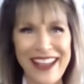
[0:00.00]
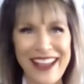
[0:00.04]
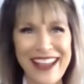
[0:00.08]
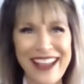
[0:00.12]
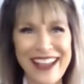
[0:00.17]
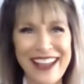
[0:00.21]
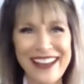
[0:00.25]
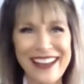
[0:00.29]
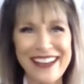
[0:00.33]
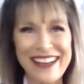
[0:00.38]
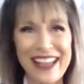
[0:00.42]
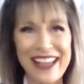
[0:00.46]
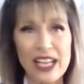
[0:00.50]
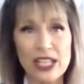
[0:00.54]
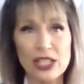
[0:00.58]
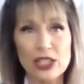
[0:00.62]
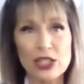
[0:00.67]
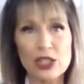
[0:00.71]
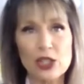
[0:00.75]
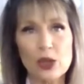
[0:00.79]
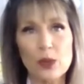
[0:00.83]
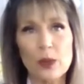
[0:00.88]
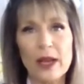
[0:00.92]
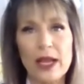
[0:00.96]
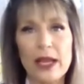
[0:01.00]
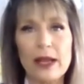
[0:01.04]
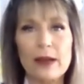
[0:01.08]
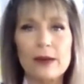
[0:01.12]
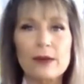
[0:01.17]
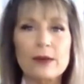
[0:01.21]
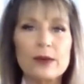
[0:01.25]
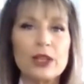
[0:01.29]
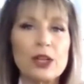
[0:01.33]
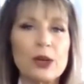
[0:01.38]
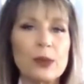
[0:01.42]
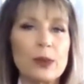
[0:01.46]
And, and so
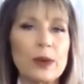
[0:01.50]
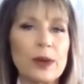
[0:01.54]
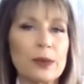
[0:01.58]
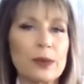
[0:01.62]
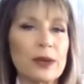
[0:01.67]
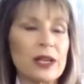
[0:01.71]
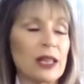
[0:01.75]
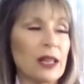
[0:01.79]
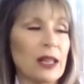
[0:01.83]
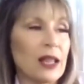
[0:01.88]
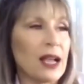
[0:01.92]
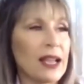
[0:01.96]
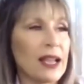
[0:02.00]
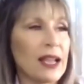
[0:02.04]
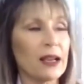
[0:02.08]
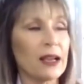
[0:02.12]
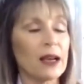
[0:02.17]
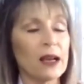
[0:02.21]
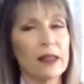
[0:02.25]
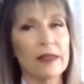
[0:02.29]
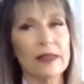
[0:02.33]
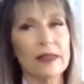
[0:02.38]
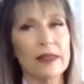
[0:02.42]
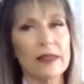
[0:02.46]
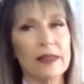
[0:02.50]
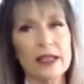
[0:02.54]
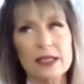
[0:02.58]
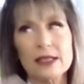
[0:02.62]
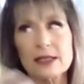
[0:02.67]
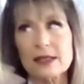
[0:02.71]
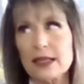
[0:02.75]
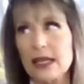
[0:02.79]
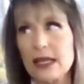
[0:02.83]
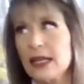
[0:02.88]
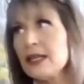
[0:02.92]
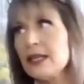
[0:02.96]
we rely on this
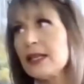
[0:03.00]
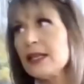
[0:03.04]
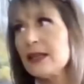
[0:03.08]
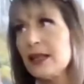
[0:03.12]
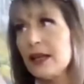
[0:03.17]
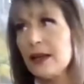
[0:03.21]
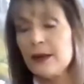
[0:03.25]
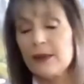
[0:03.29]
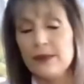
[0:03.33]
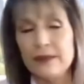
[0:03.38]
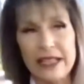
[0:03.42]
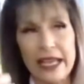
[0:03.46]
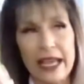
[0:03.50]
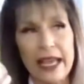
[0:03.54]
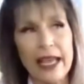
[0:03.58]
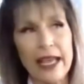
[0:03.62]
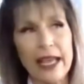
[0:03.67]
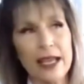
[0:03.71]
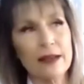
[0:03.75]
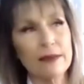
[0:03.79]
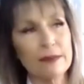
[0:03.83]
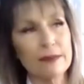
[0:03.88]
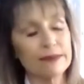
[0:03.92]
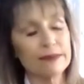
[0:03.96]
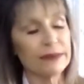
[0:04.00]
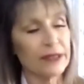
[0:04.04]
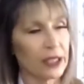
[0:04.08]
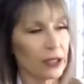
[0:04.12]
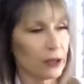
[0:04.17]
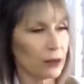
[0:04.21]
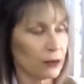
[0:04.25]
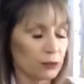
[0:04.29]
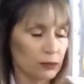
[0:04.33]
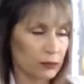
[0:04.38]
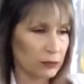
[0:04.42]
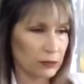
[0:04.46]
end of the day, you
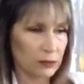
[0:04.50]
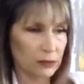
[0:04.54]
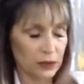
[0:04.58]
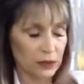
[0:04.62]
know,